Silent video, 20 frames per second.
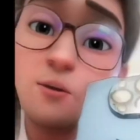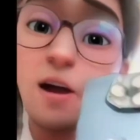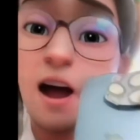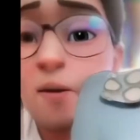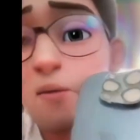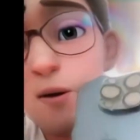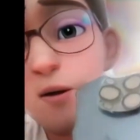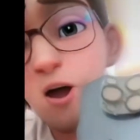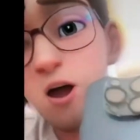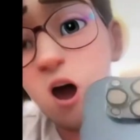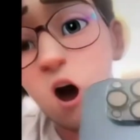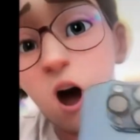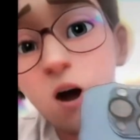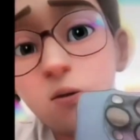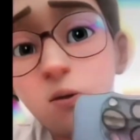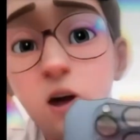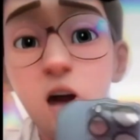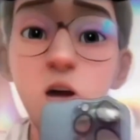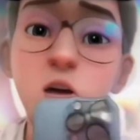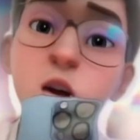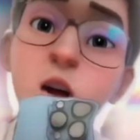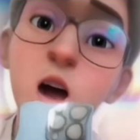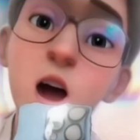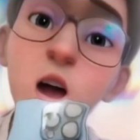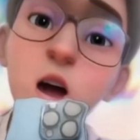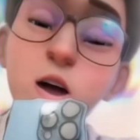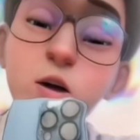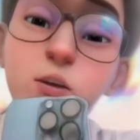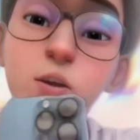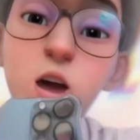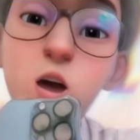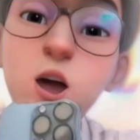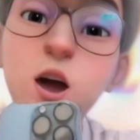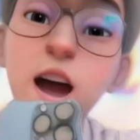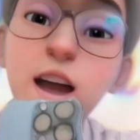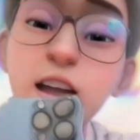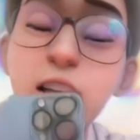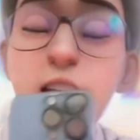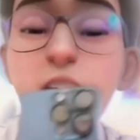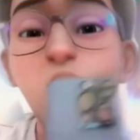black, but it's dark blue. Blue
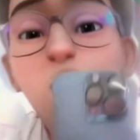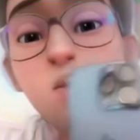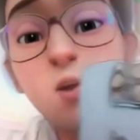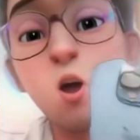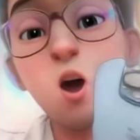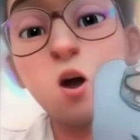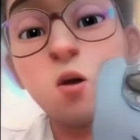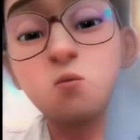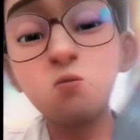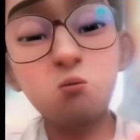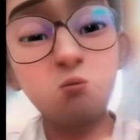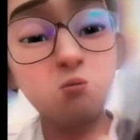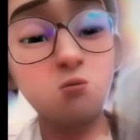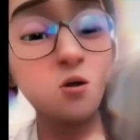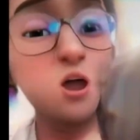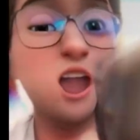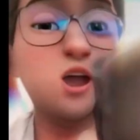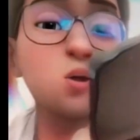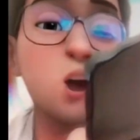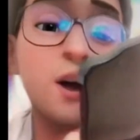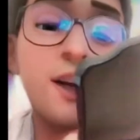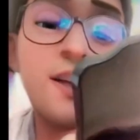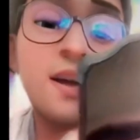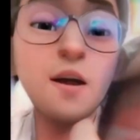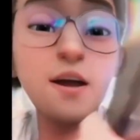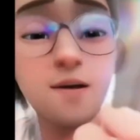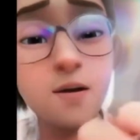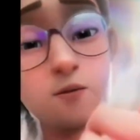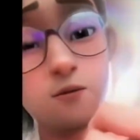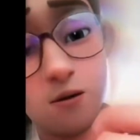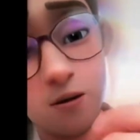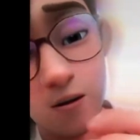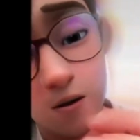titanium. Well, just wanted to get a different